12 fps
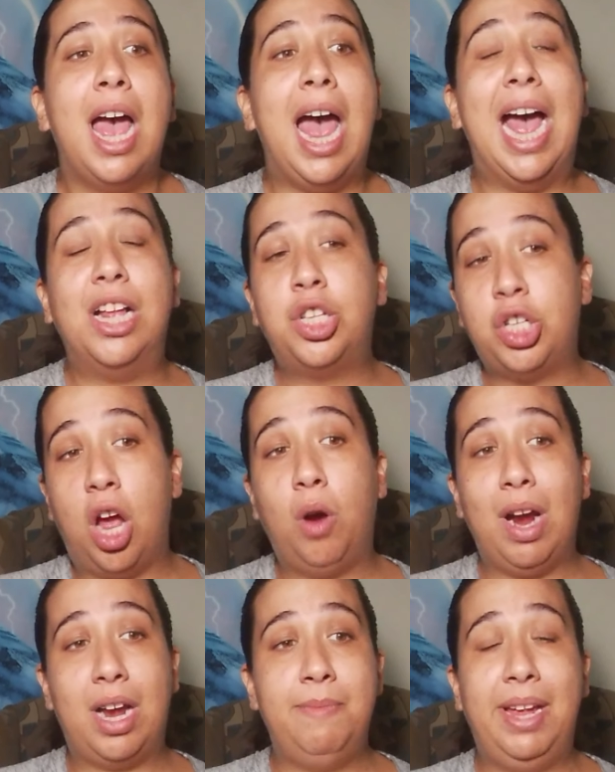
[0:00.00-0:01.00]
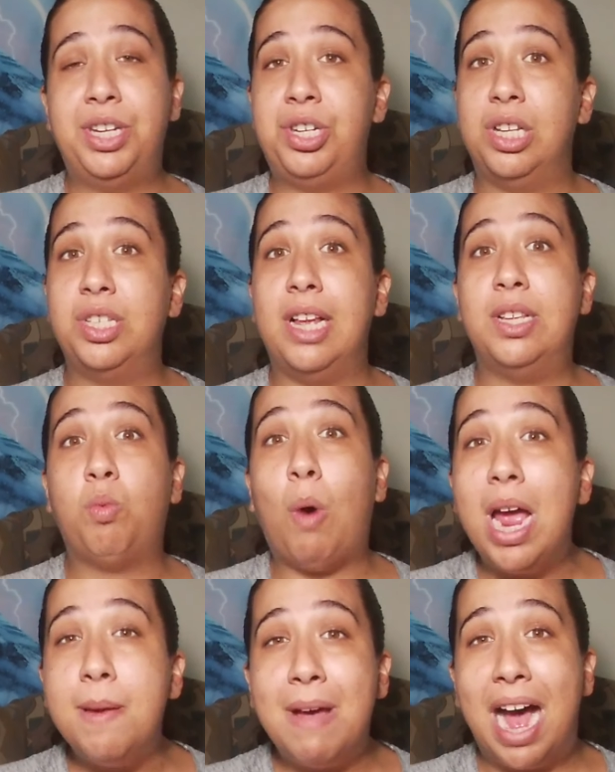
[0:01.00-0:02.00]
and song recommendations is
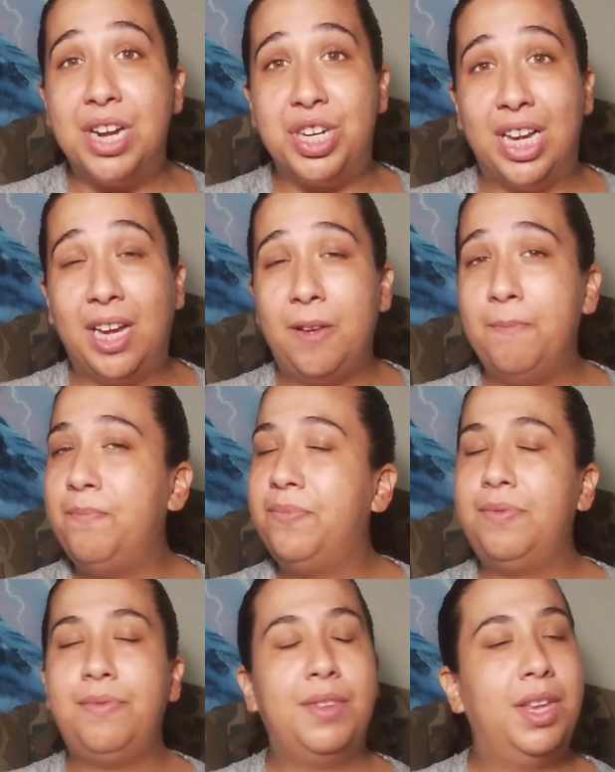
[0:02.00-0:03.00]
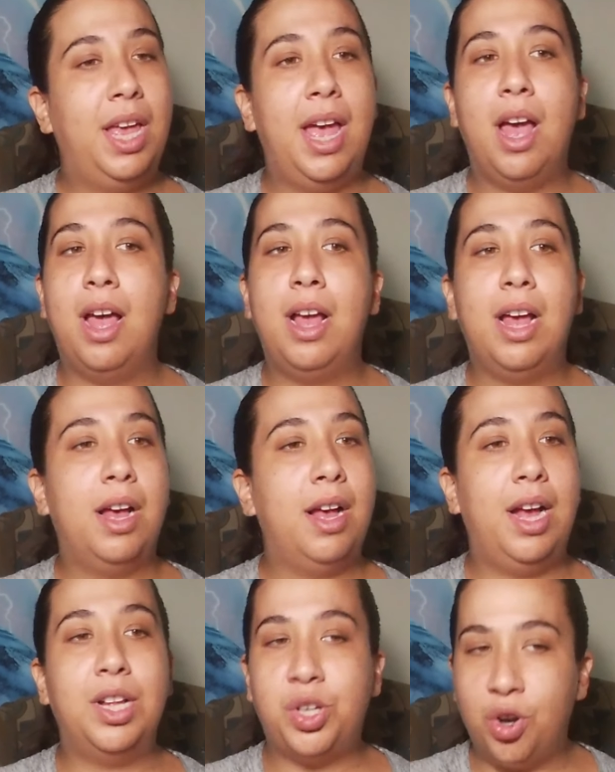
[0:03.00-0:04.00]
White Magic,
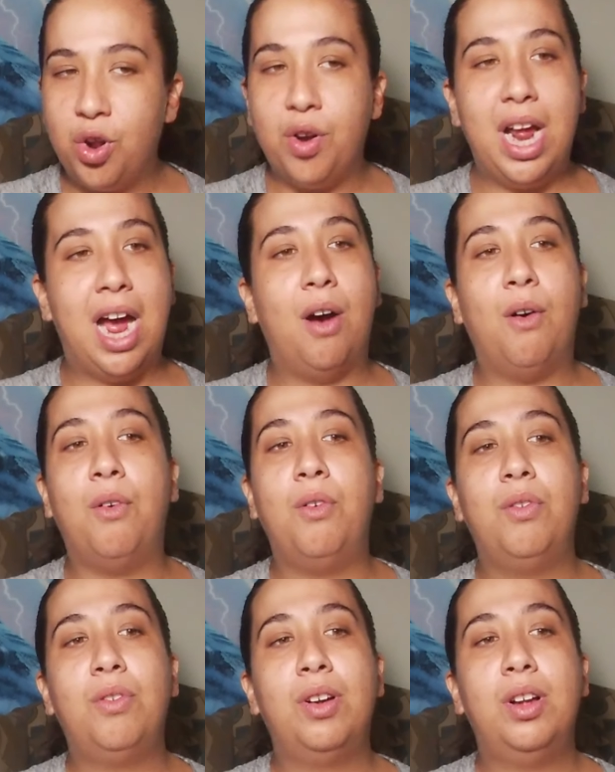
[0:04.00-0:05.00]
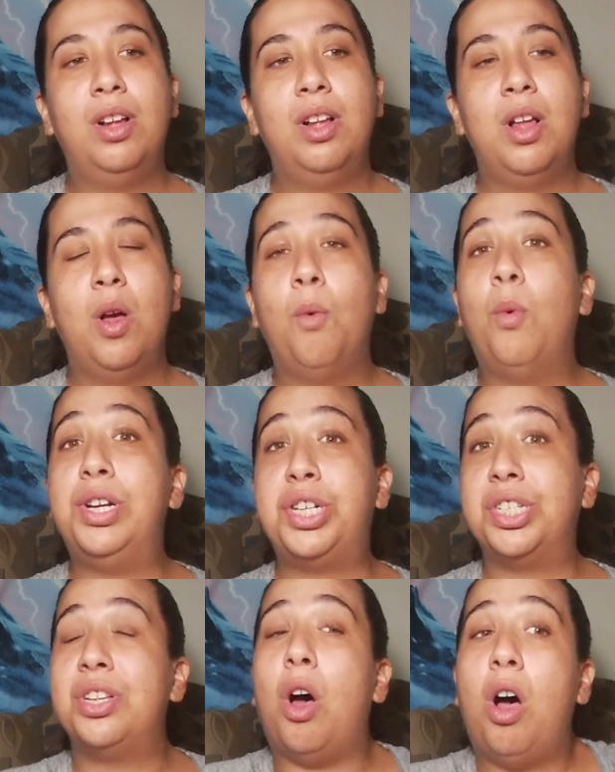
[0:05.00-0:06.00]
Eternal Now, which
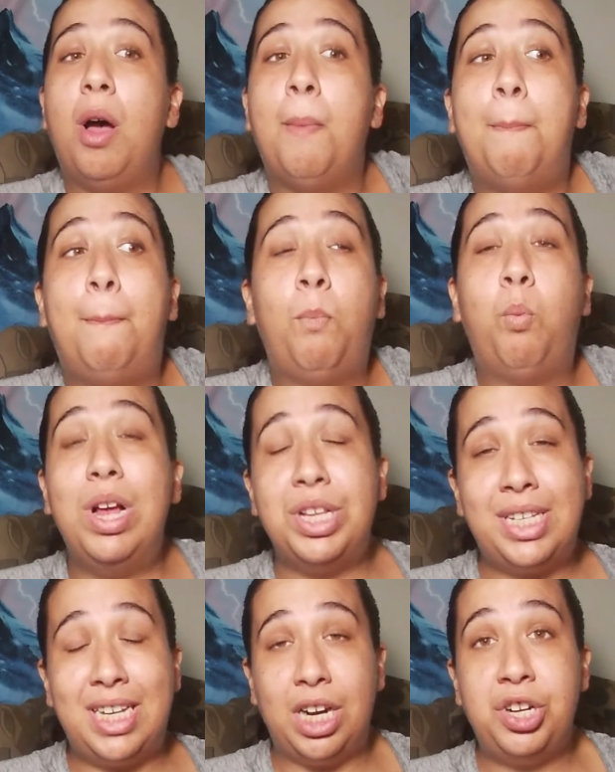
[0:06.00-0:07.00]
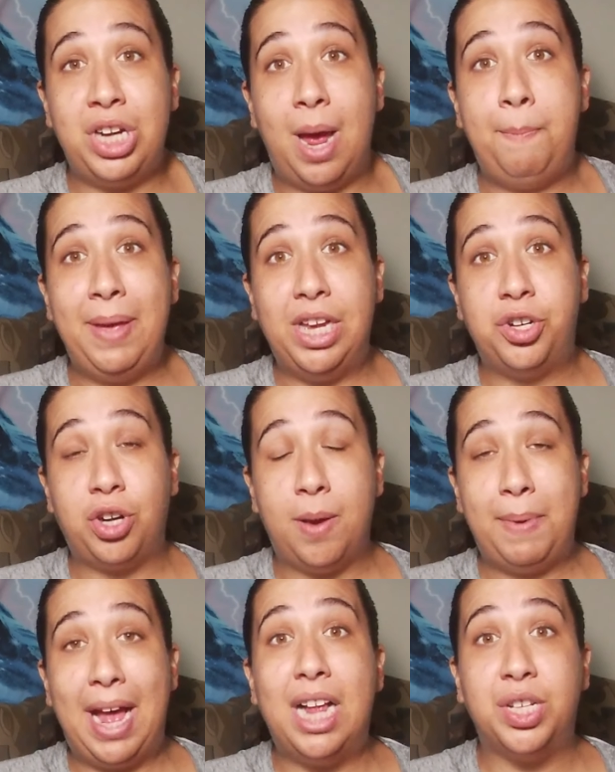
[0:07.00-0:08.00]
is with Champagne
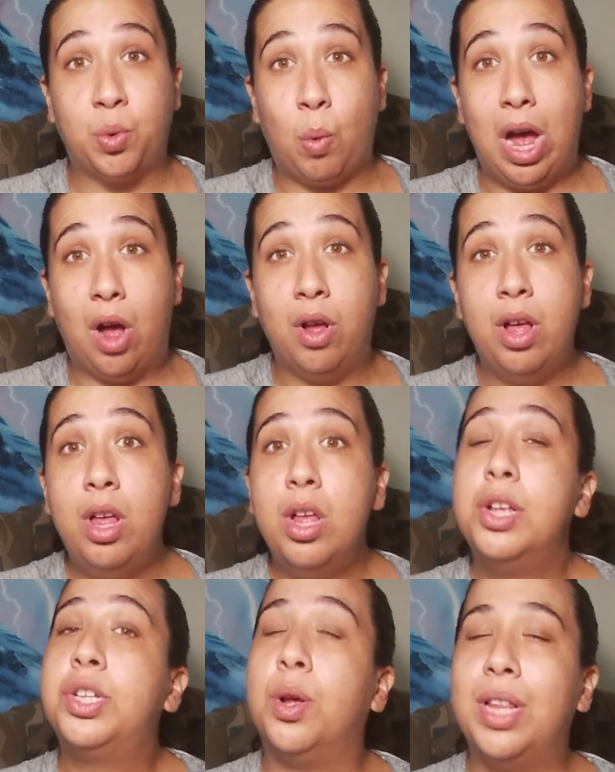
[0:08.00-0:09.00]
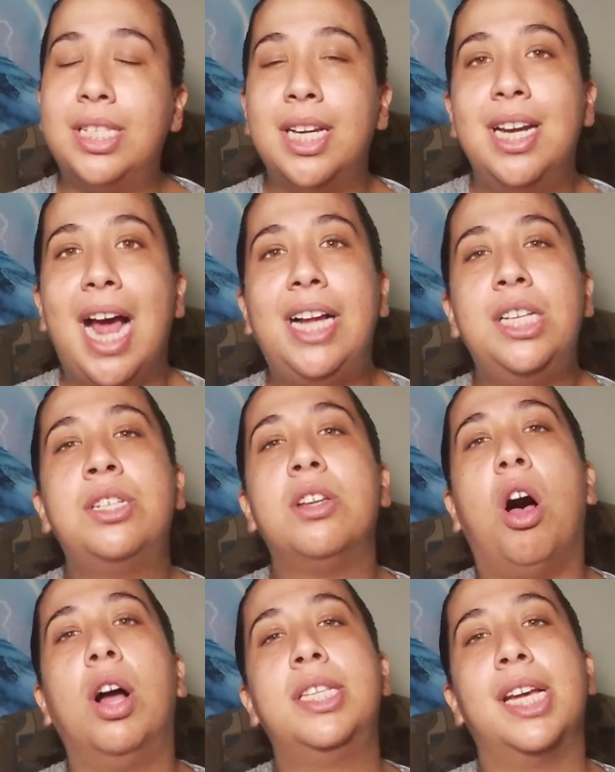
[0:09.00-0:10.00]
Drip as well. So that's a nice
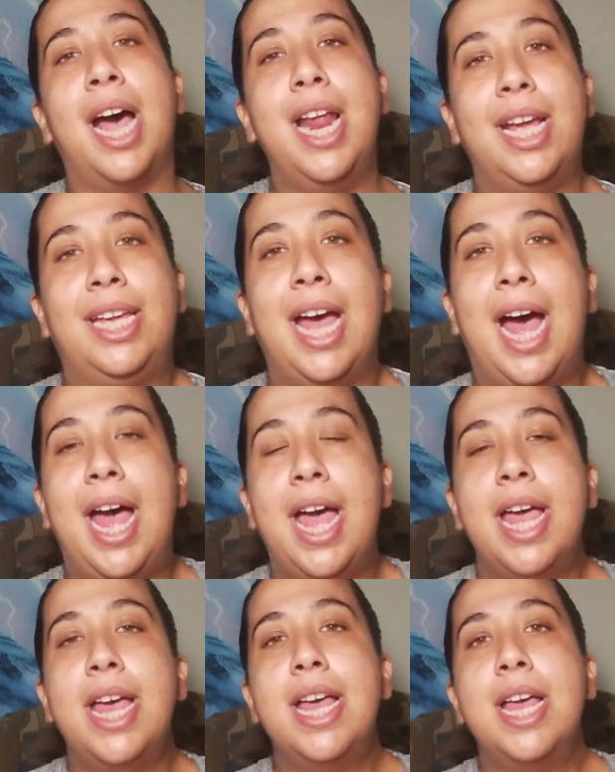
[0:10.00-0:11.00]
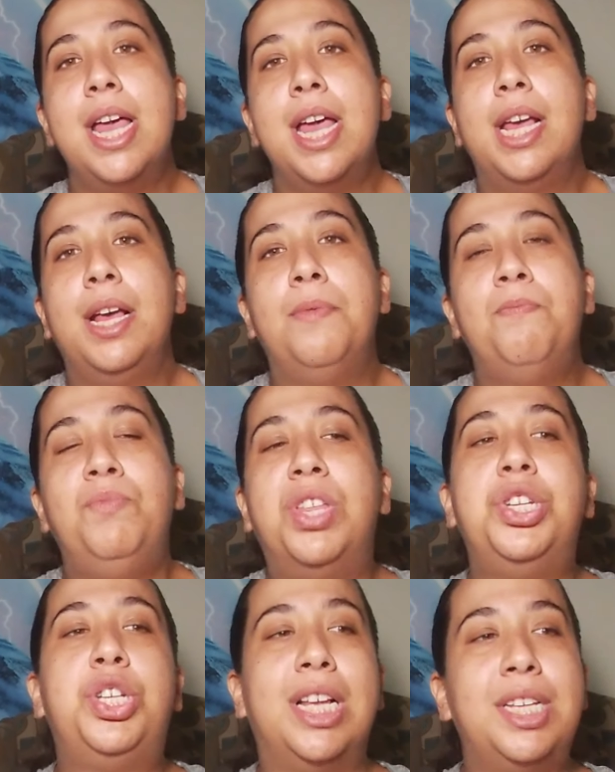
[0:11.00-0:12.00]
song to kind of get the
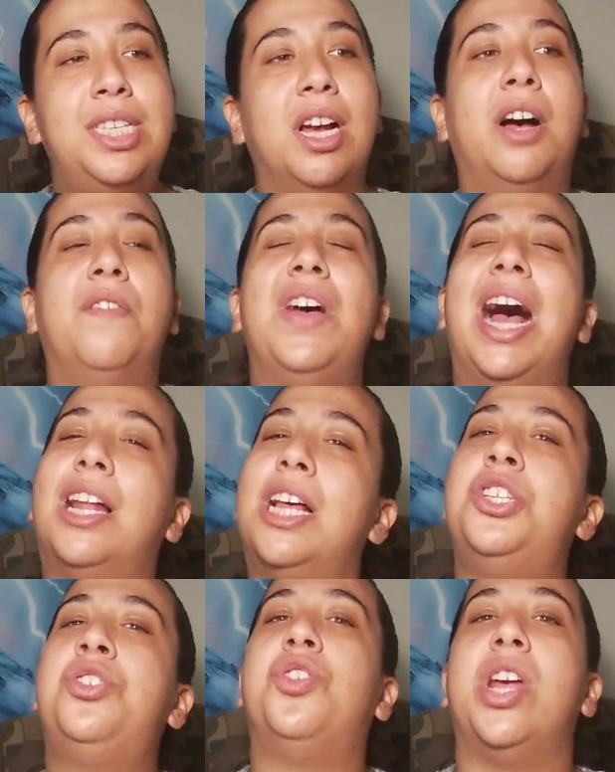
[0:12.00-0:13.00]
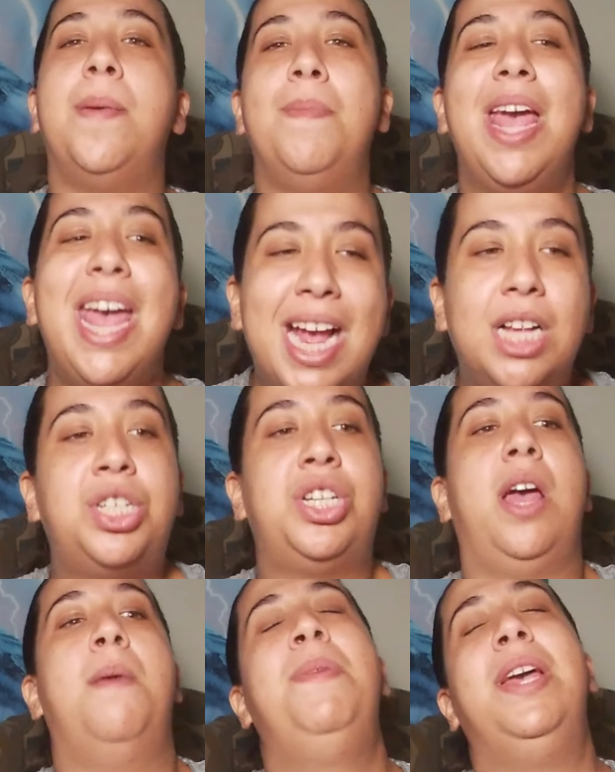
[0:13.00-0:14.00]
gist of LSDream and
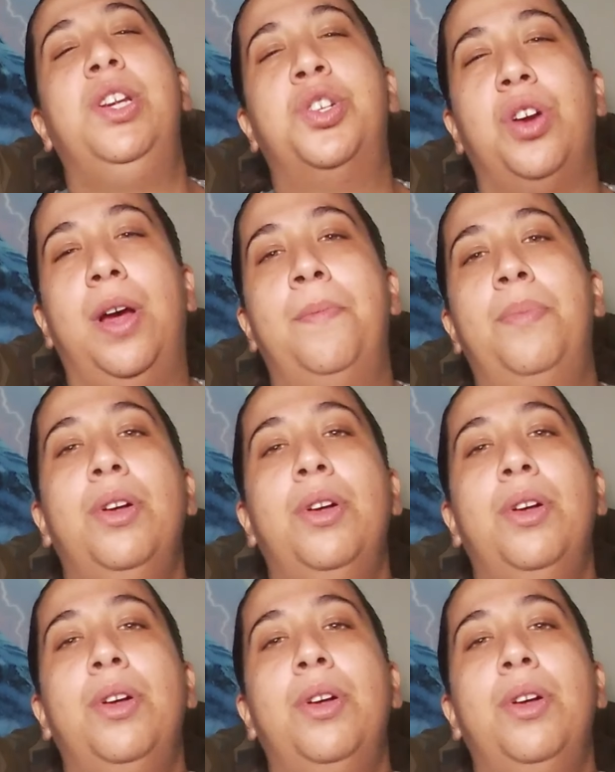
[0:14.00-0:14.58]
Champagne Drip.